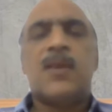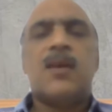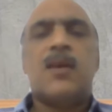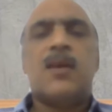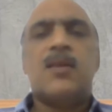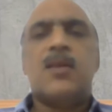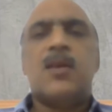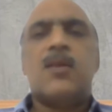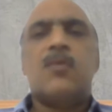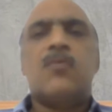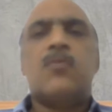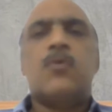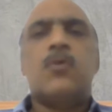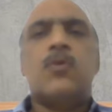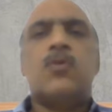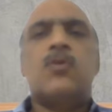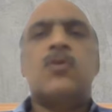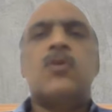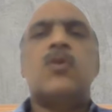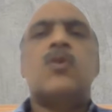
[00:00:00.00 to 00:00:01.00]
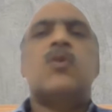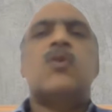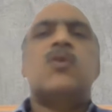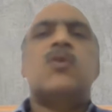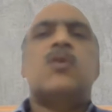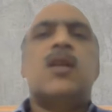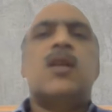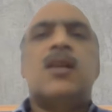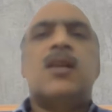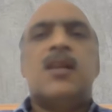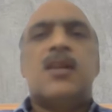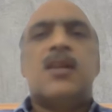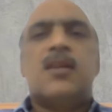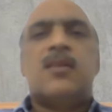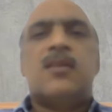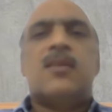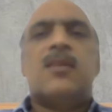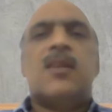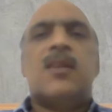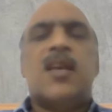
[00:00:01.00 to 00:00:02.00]
and therefore the
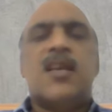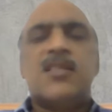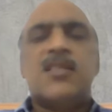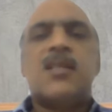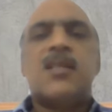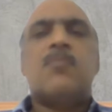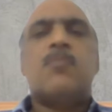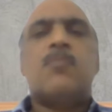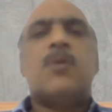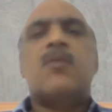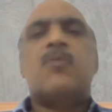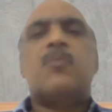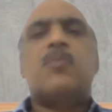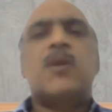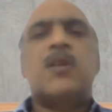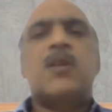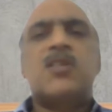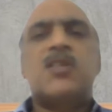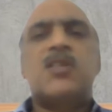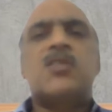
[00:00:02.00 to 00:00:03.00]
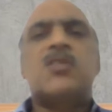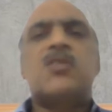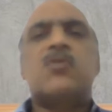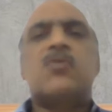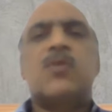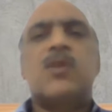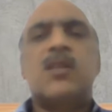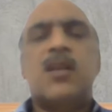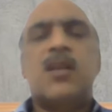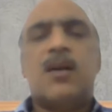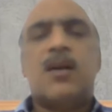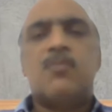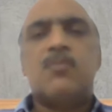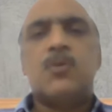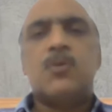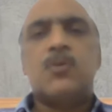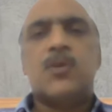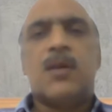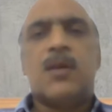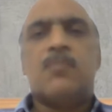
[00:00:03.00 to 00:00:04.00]
less number of patients will come
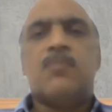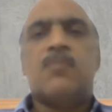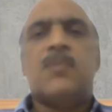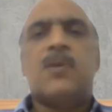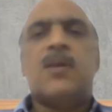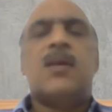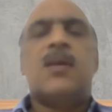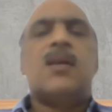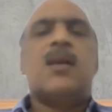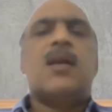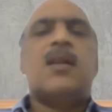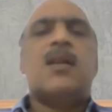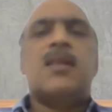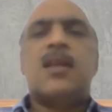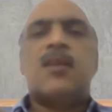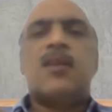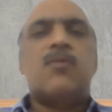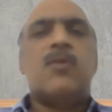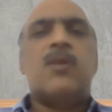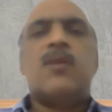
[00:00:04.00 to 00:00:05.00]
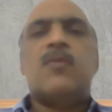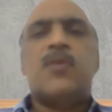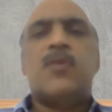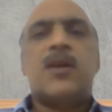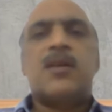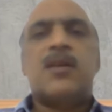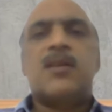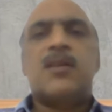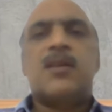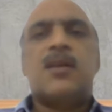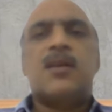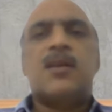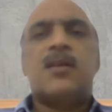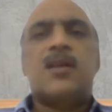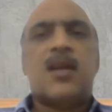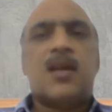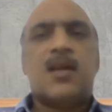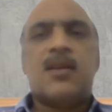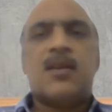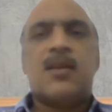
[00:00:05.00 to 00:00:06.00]
to them, and that will affect their
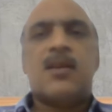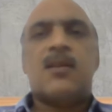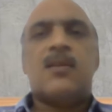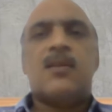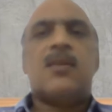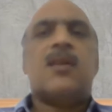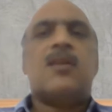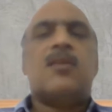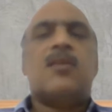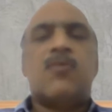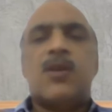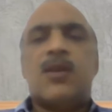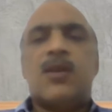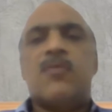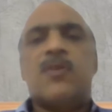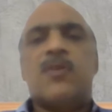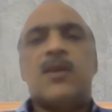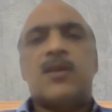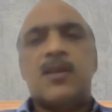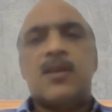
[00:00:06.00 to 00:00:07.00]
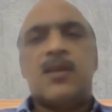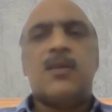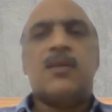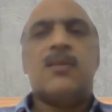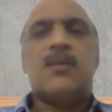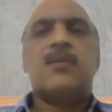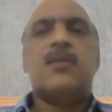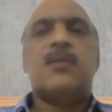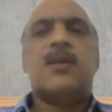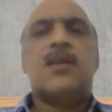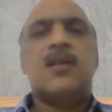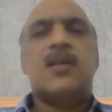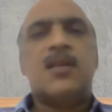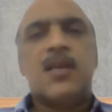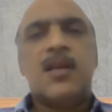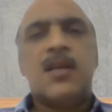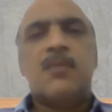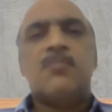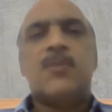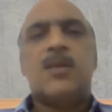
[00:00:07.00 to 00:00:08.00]
career, that will affect the
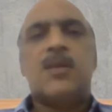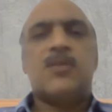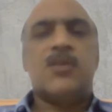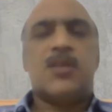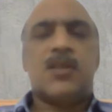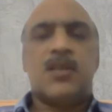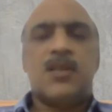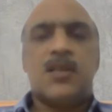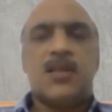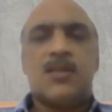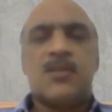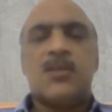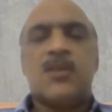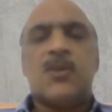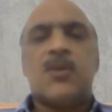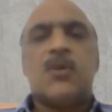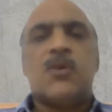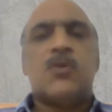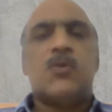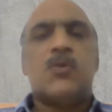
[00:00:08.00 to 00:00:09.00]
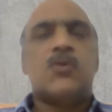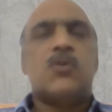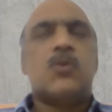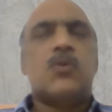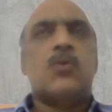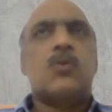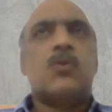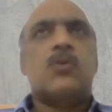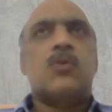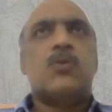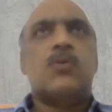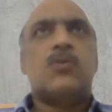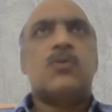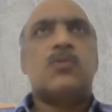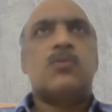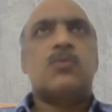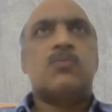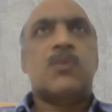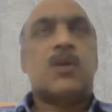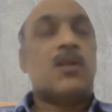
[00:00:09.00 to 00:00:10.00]
income they generate. So
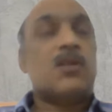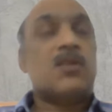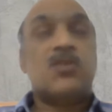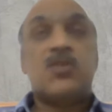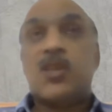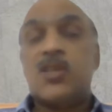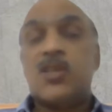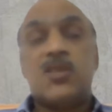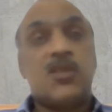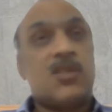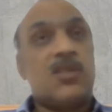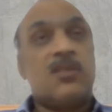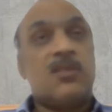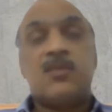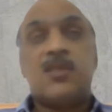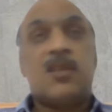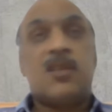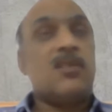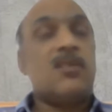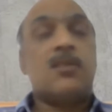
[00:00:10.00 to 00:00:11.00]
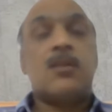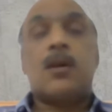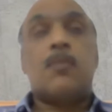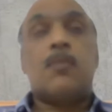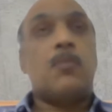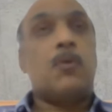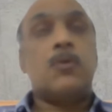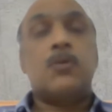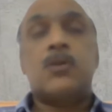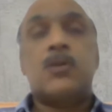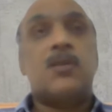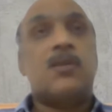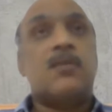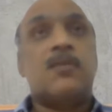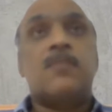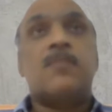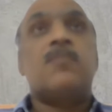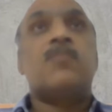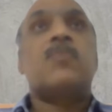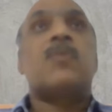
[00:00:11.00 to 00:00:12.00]
it is just opposite.
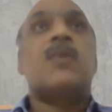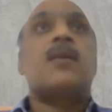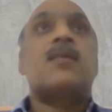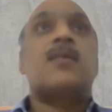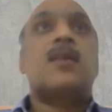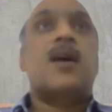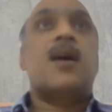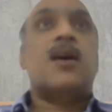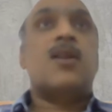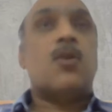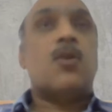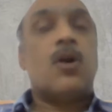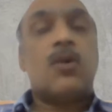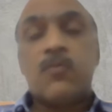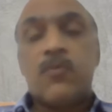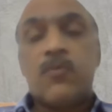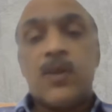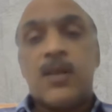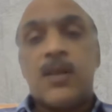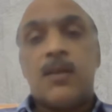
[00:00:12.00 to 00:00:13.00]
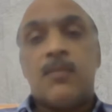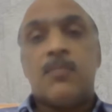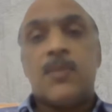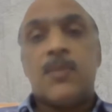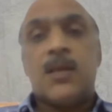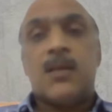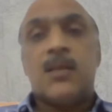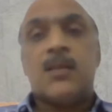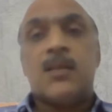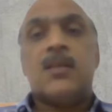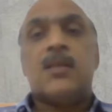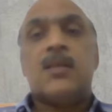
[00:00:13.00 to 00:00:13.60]
They are not welcoming